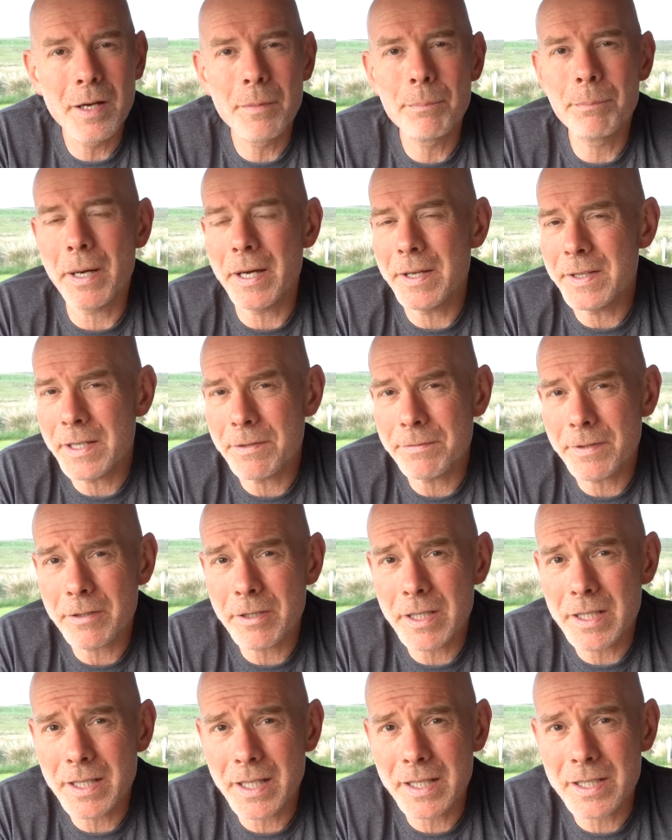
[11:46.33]
By their
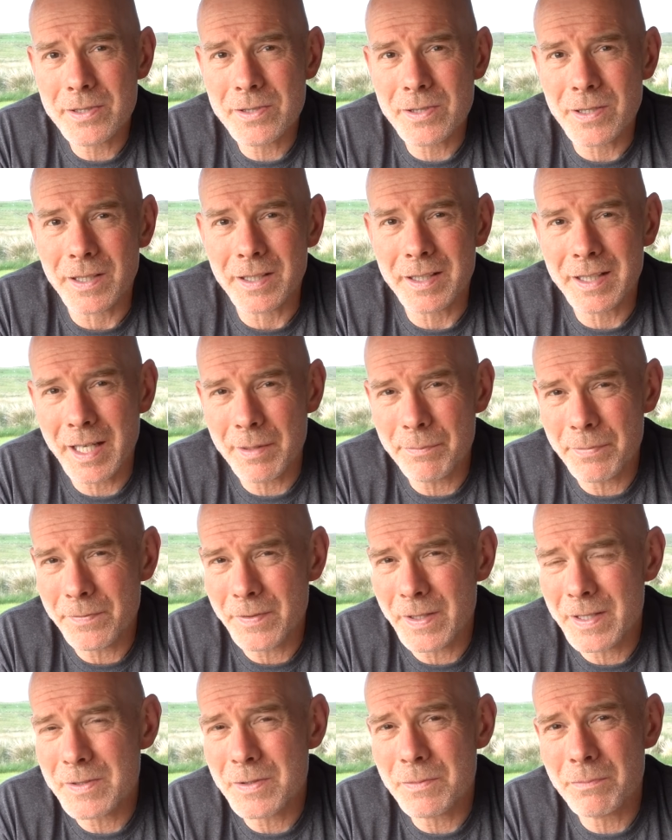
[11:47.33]
very nature,
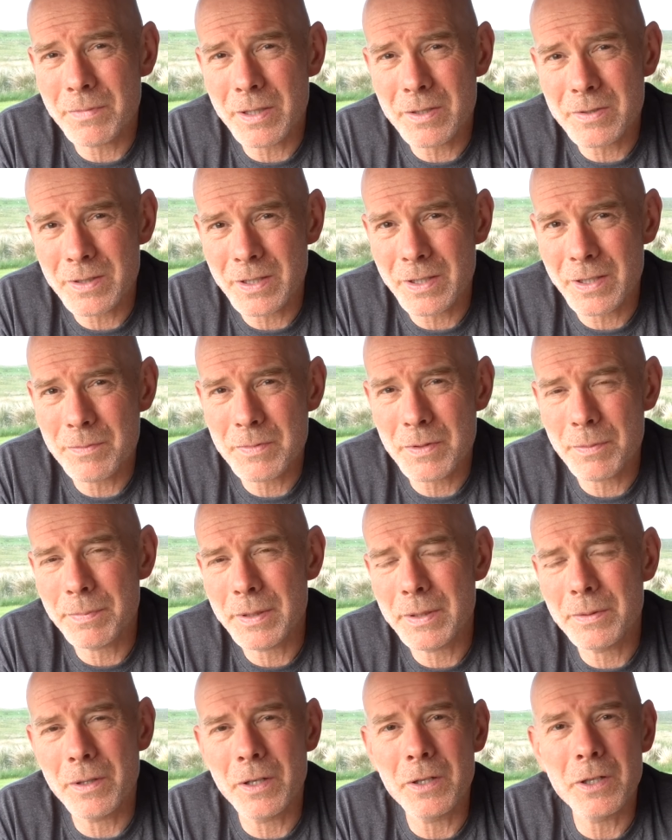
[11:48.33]
campervans and motorhomes are
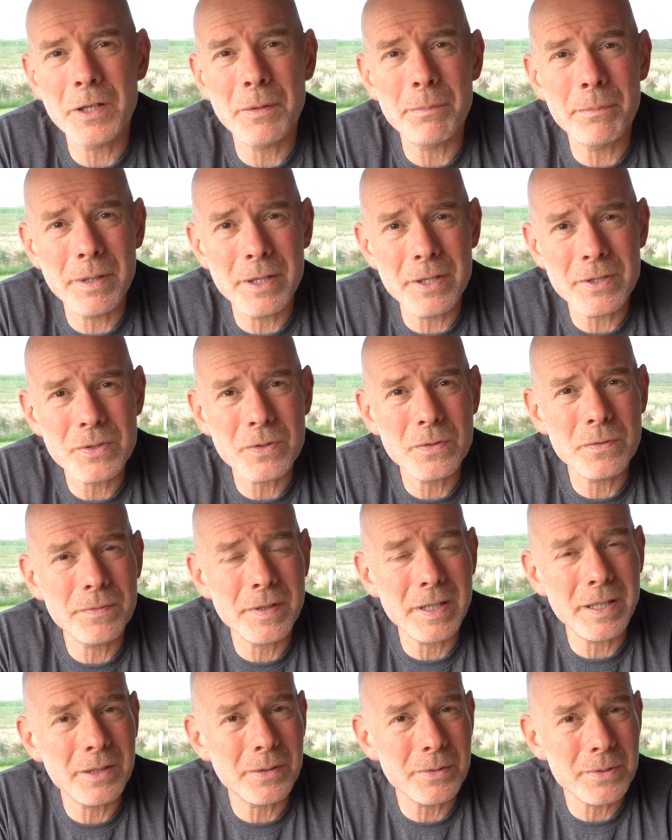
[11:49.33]
built on commercial
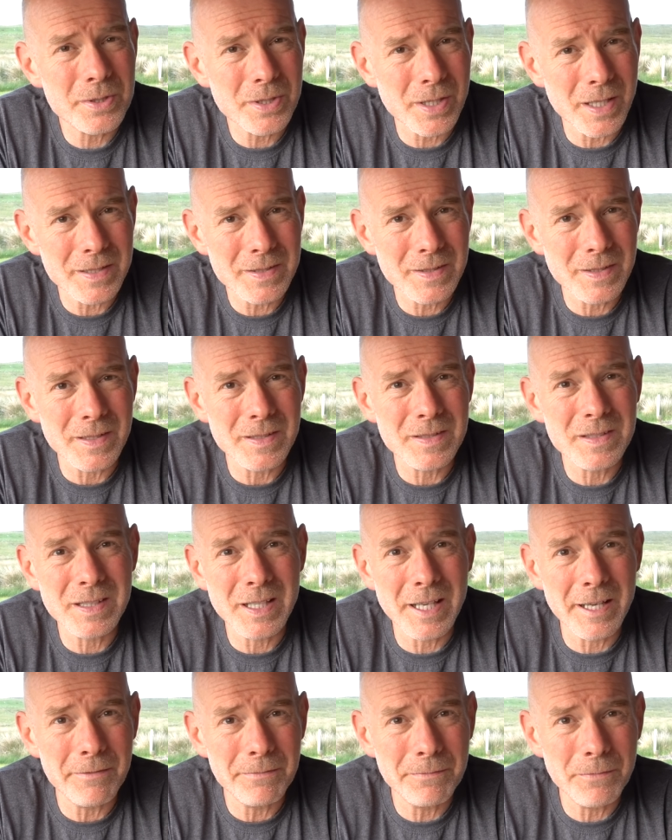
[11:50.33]
vehicle chassis.
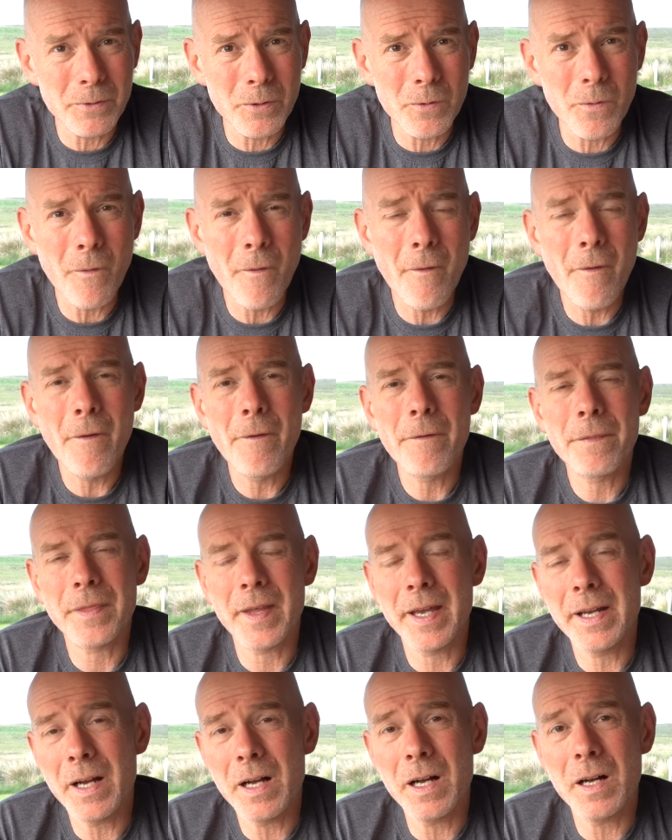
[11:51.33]
Therefore,
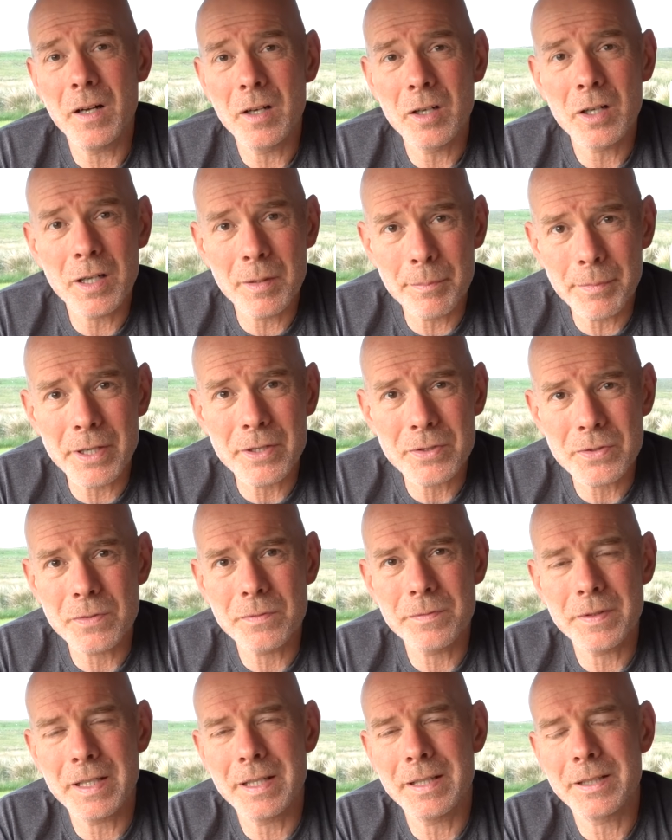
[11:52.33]
they are commercial
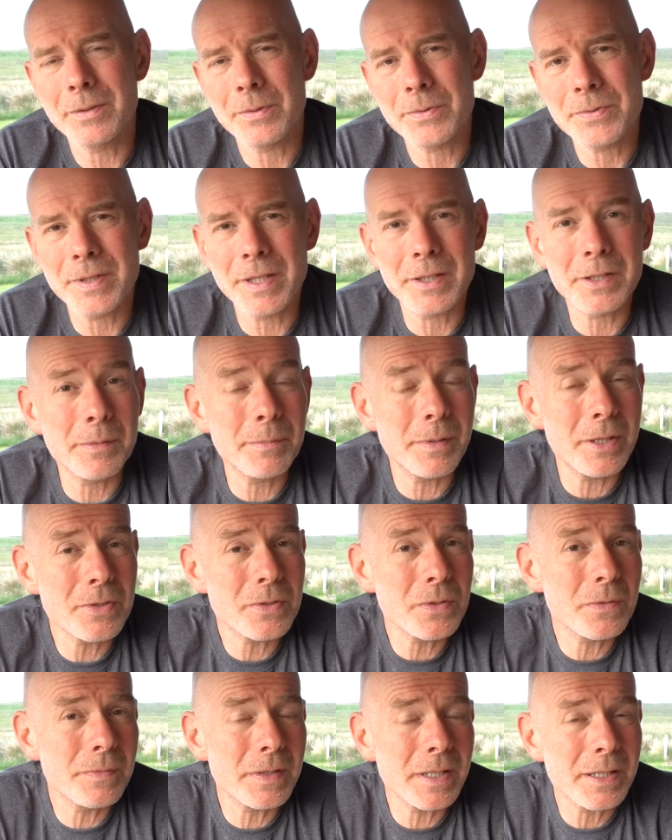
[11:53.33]
vehicles. Now,
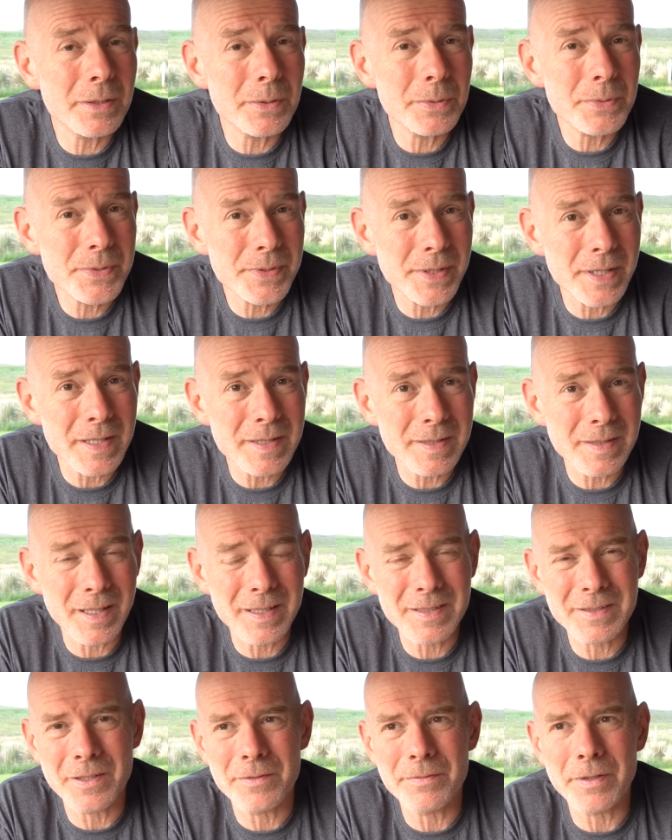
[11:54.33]
commercial vehicles these
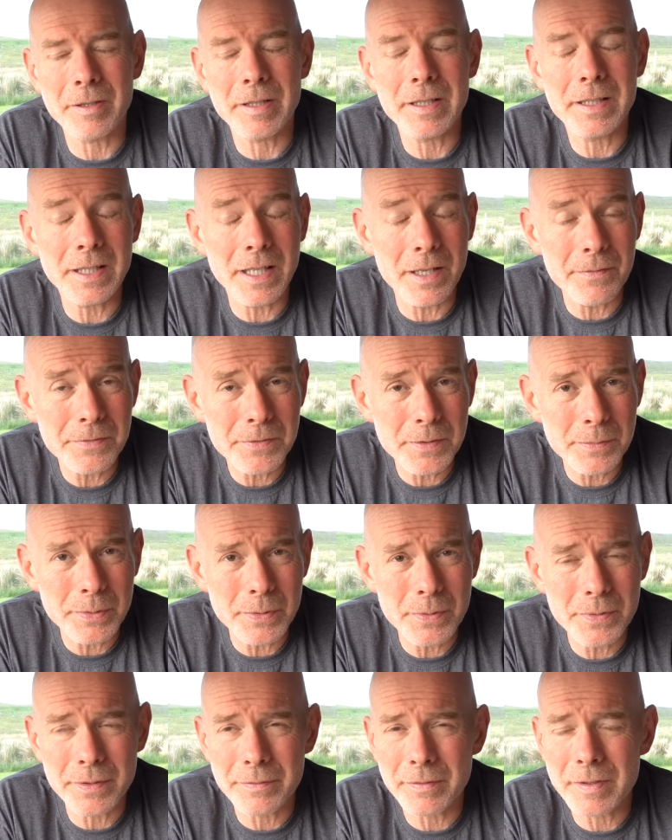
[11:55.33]
days are very
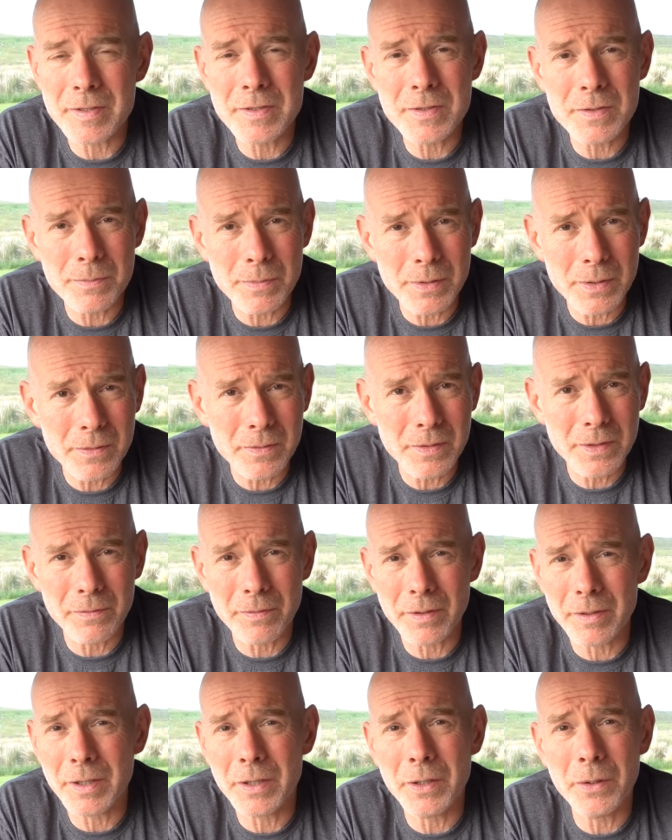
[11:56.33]
comfortable, they're very smooth, they're
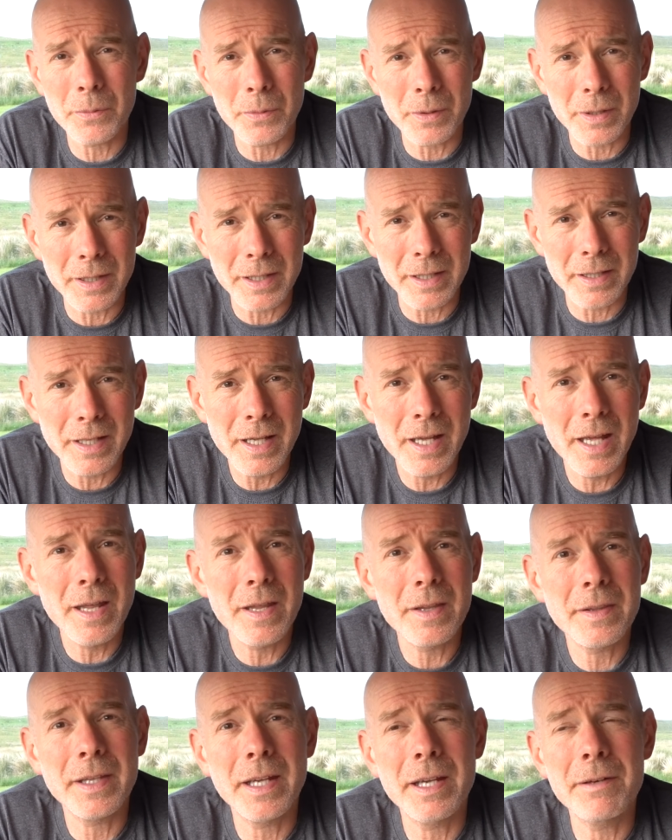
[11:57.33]
very quiet.
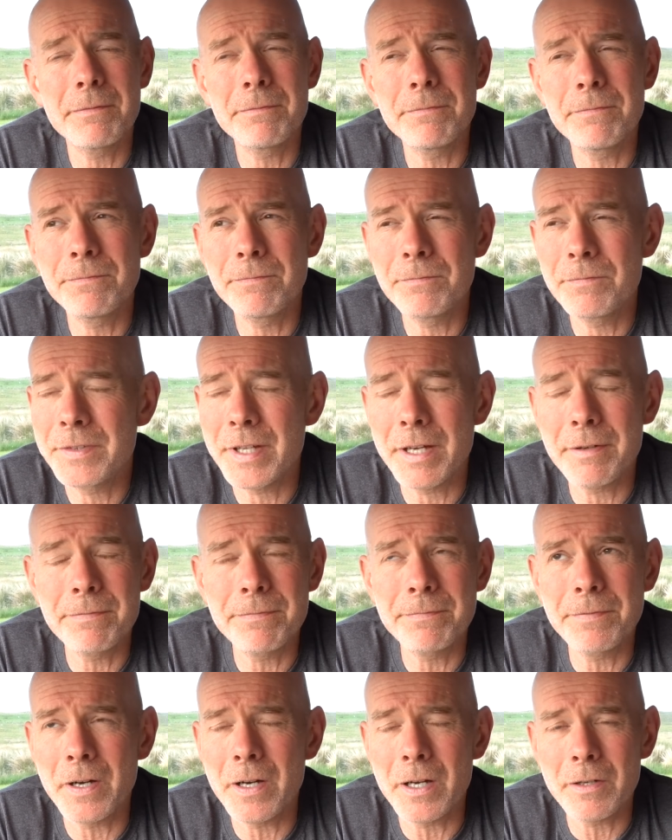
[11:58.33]
They're
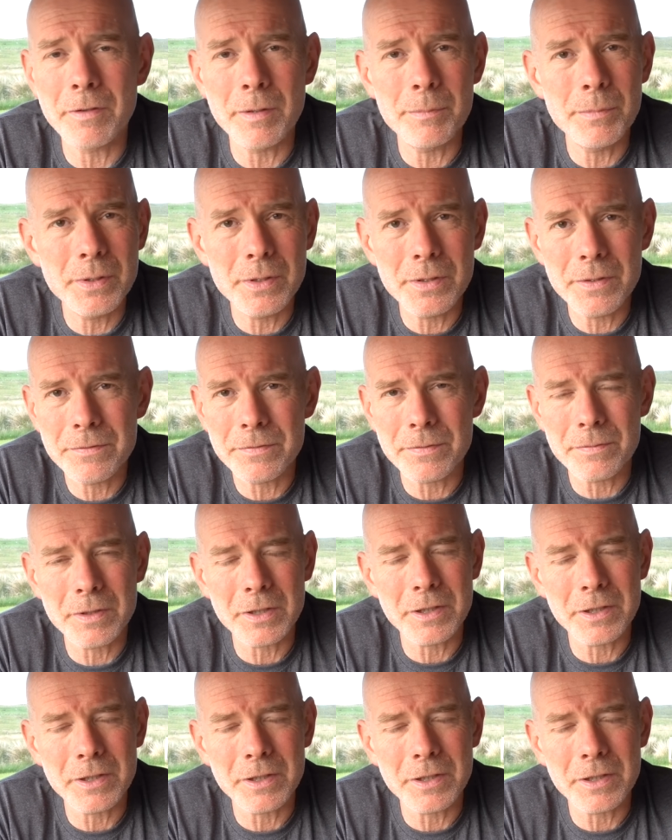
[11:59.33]
far removed from the